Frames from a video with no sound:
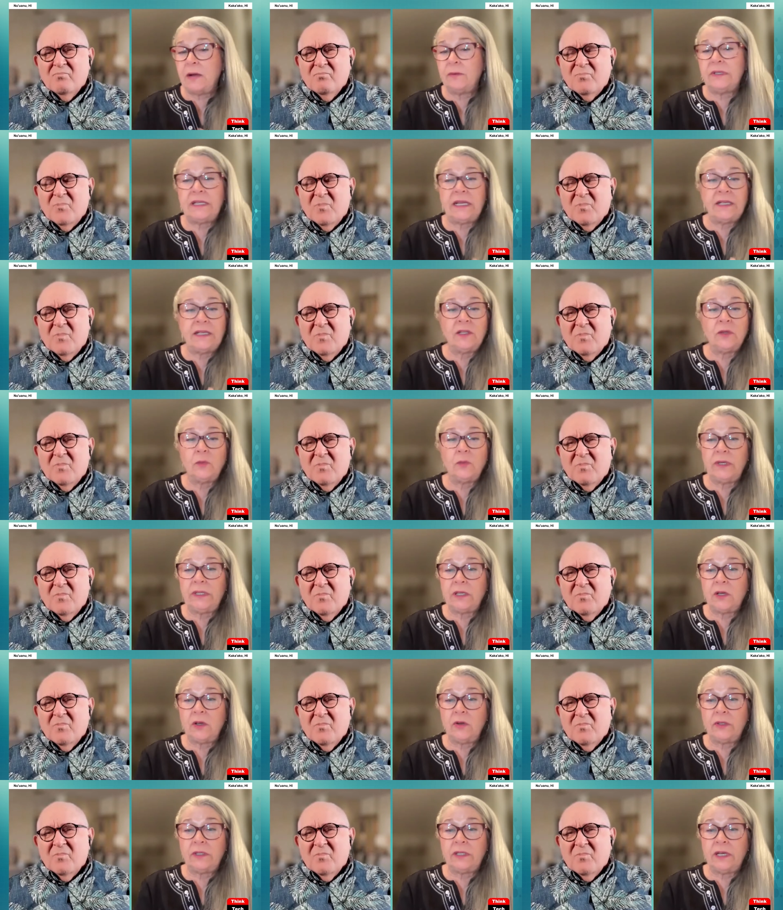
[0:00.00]
Speaker 1: that was as a
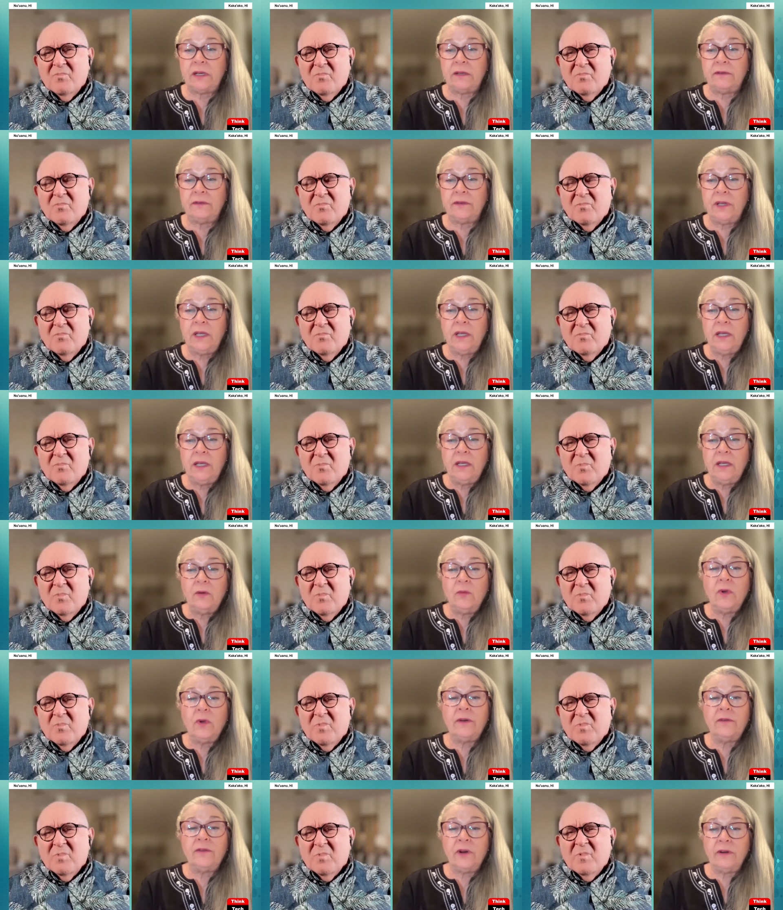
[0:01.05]
result of
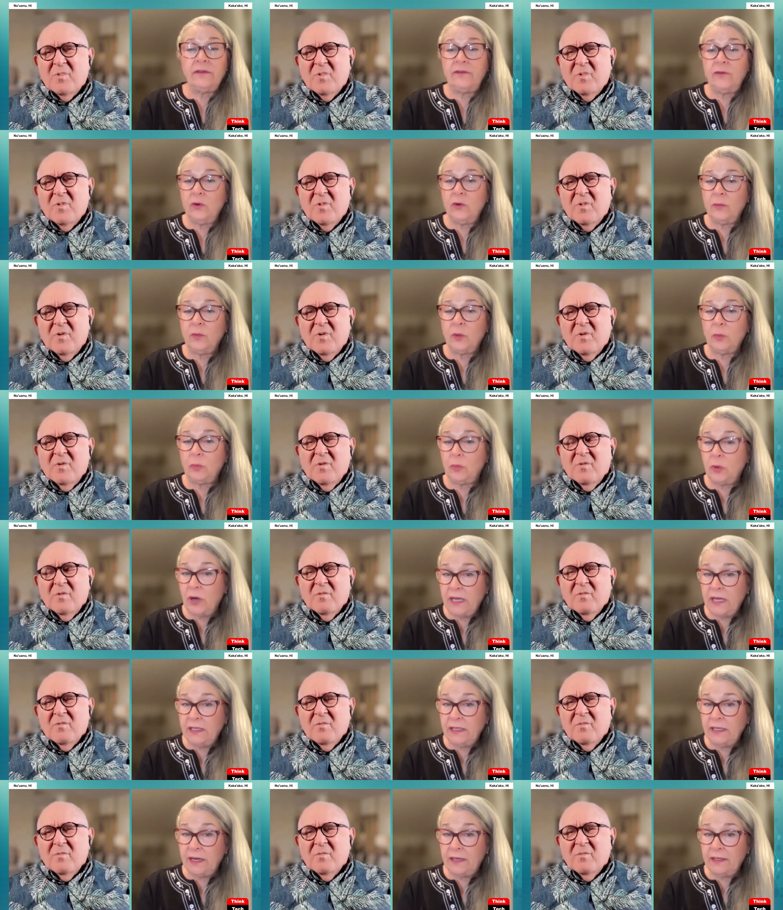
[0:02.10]
one of our former
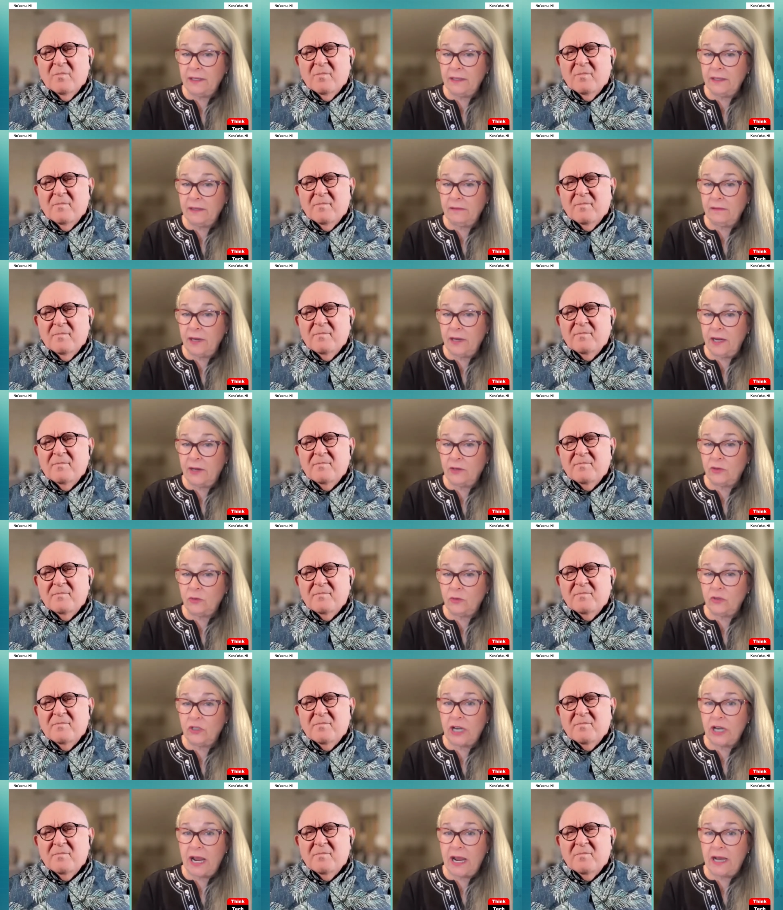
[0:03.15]
presidents,
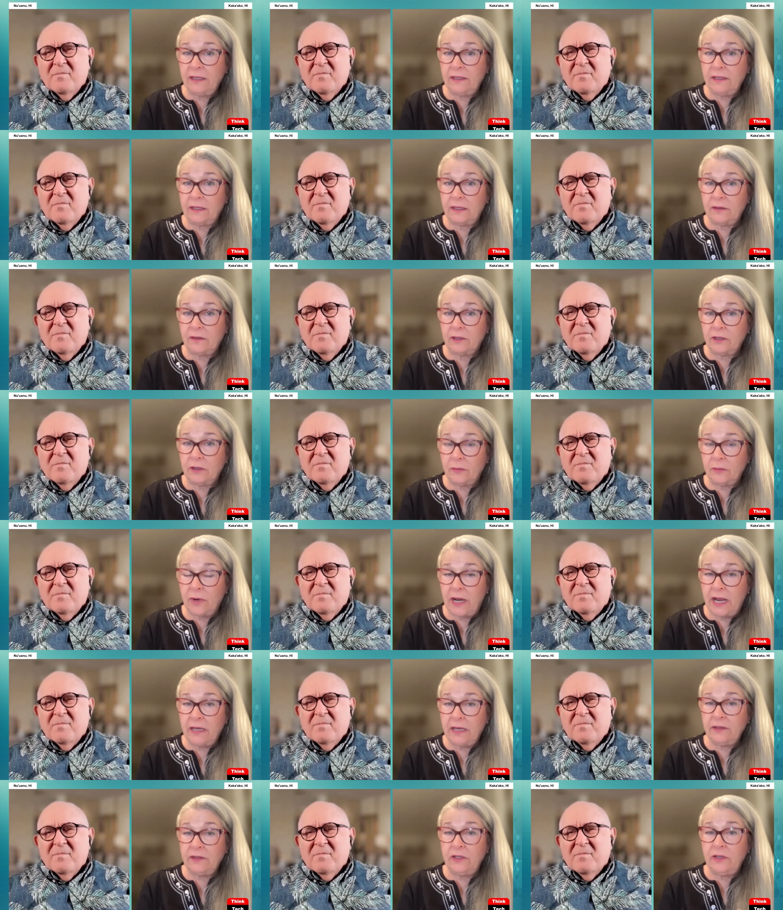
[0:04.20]
Andrew Jackson,
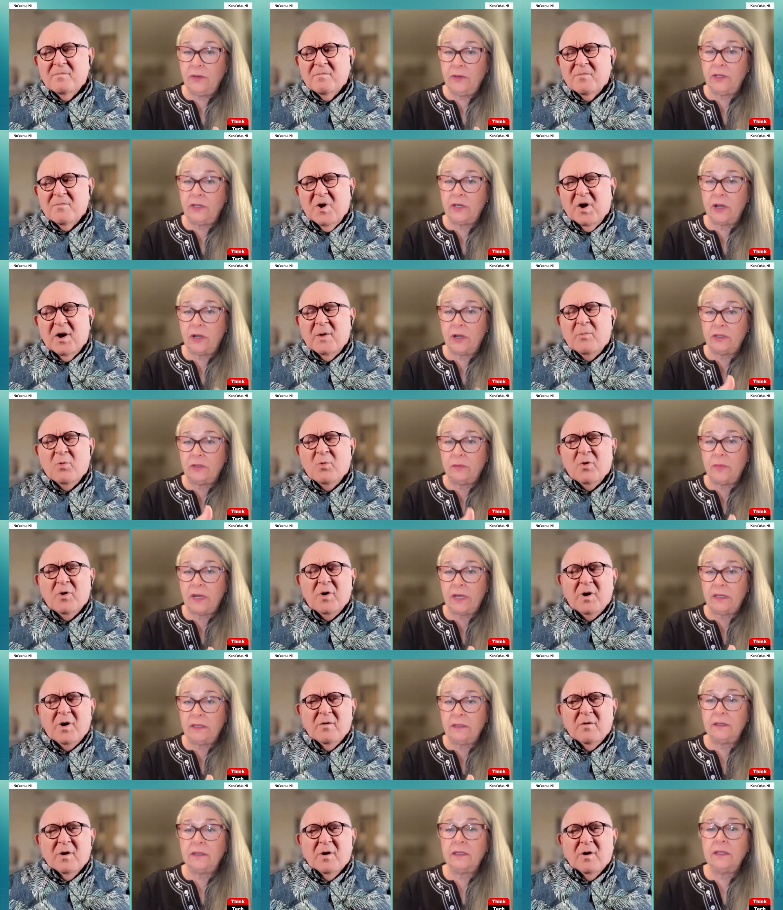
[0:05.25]
correct? You
Speaker 2: had yeah,
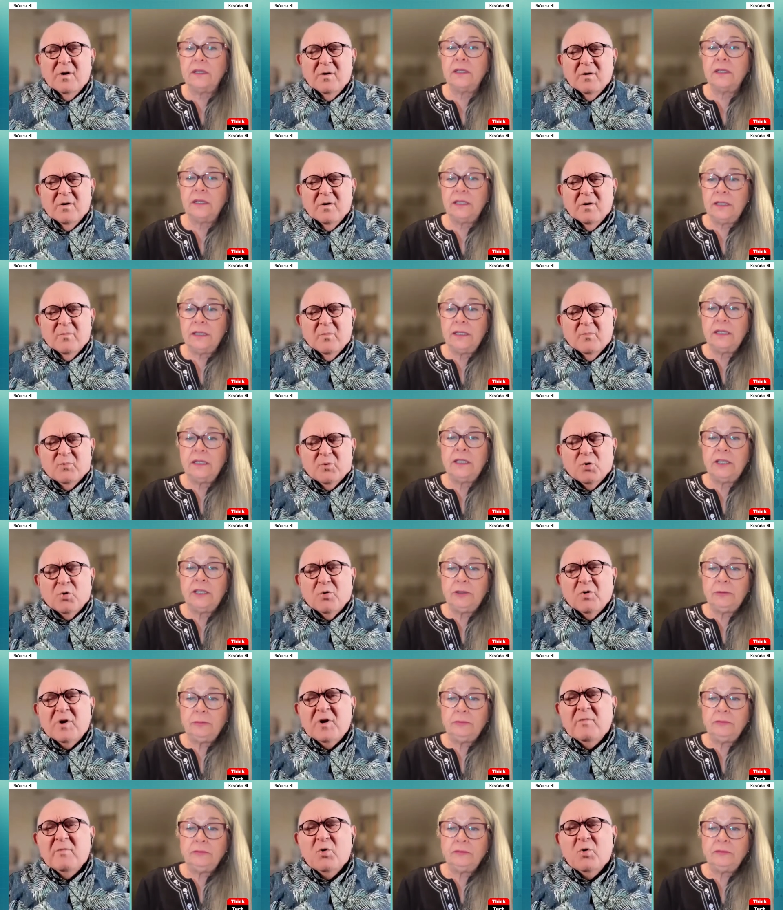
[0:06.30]
he he, he uh,
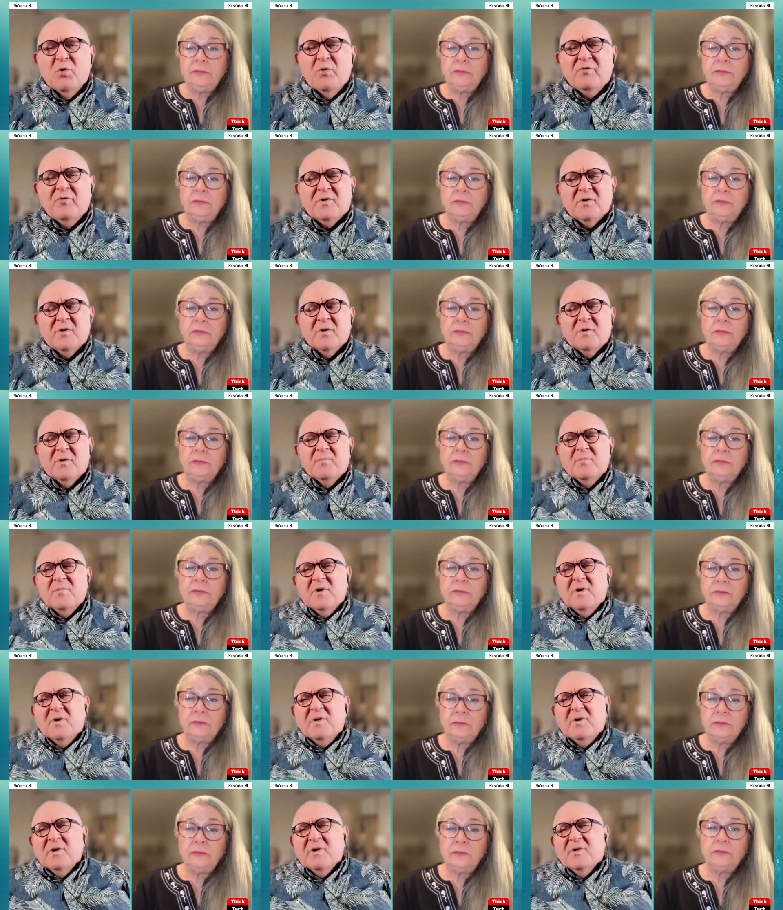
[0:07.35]
brutally moved um,
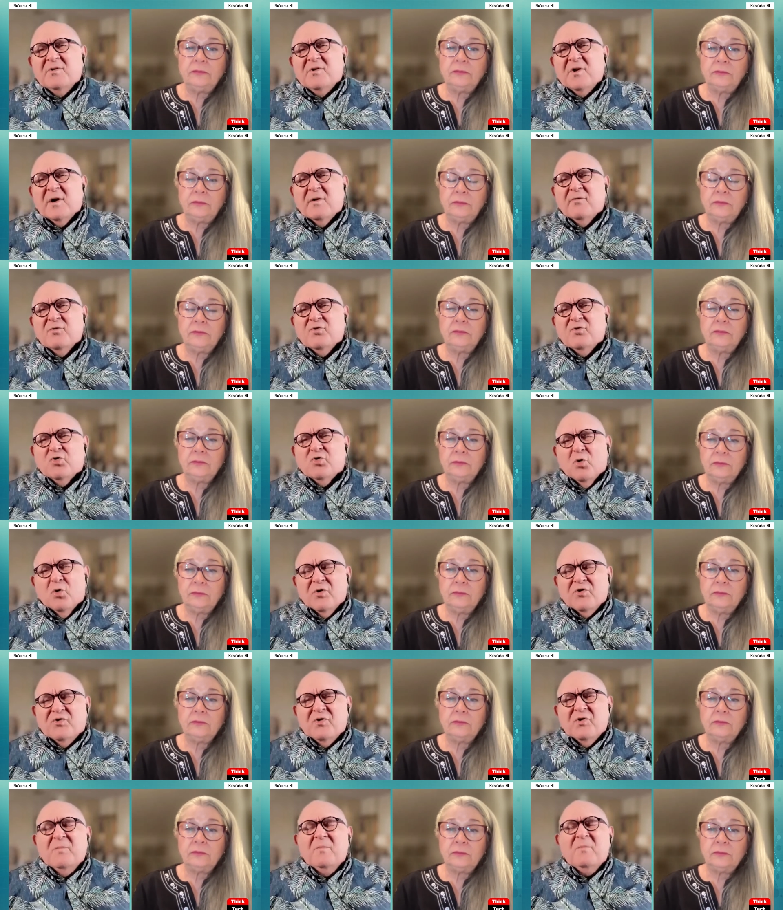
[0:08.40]
the Indians out of
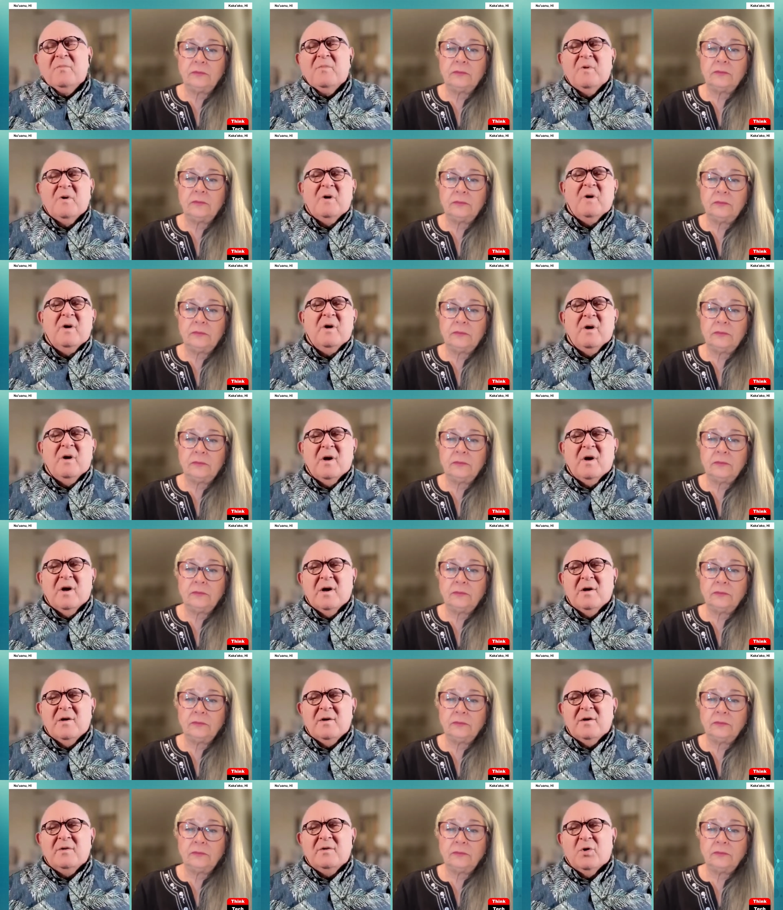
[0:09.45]
Georgia
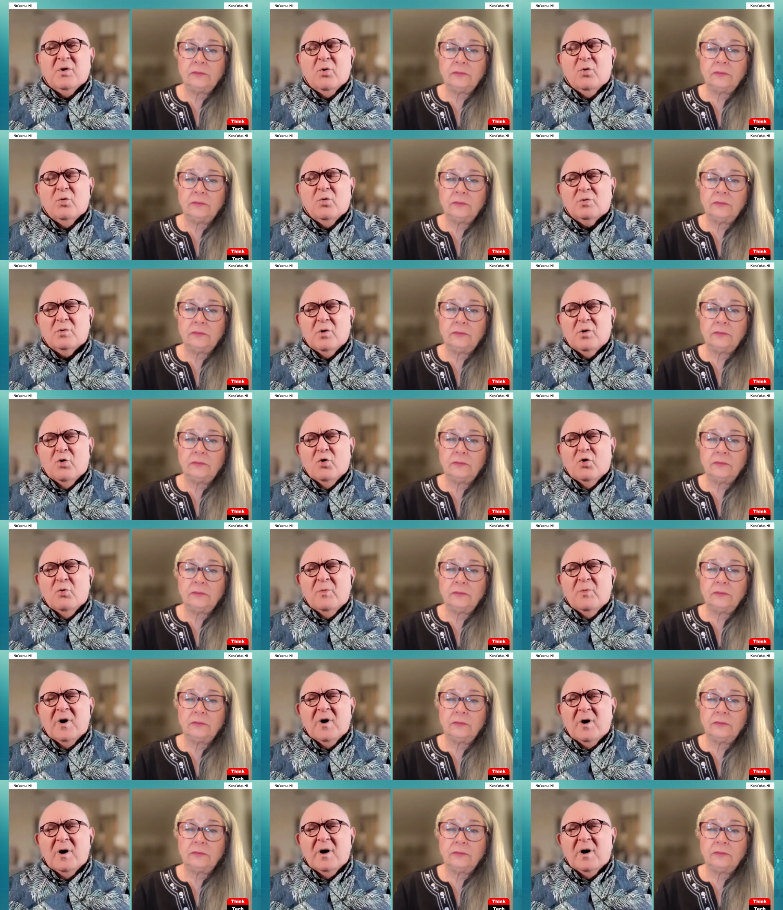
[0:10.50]
and into Oklahoma,